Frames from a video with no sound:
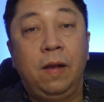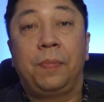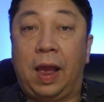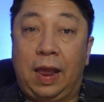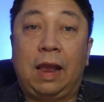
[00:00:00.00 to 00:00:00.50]

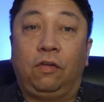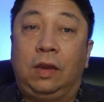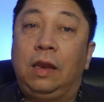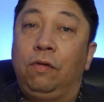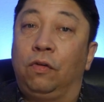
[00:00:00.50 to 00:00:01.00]
I actually
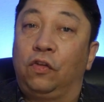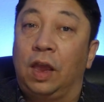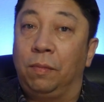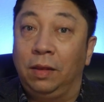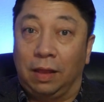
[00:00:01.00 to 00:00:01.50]
did do a
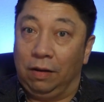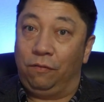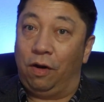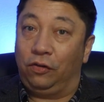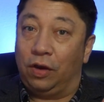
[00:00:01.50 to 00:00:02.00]
segment that
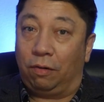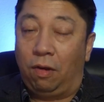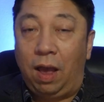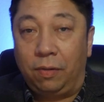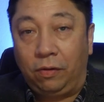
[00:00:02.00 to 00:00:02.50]
involved John
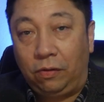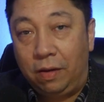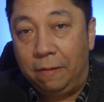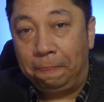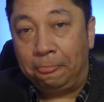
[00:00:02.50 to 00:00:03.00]
Roberts
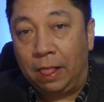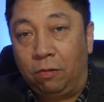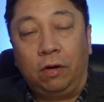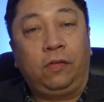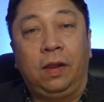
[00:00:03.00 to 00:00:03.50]

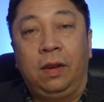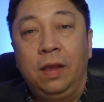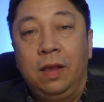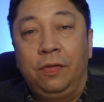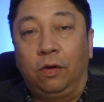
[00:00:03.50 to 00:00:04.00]
where I said
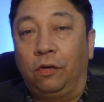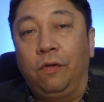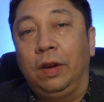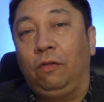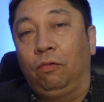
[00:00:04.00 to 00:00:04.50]
there's
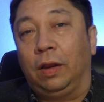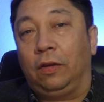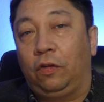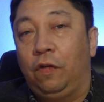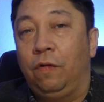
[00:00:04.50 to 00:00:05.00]
only really
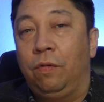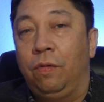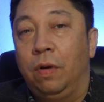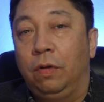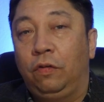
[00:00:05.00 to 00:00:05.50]

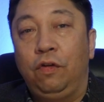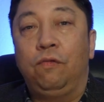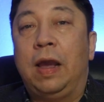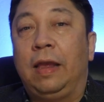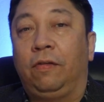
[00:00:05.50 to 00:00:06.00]
two
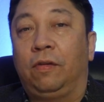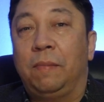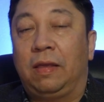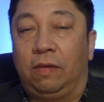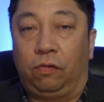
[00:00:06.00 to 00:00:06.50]
ways to
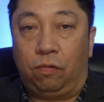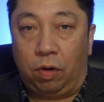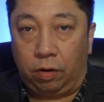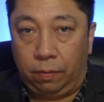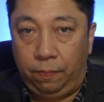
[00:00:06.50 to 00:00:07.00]
make this
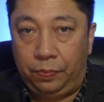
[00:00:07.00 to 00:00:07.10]
work.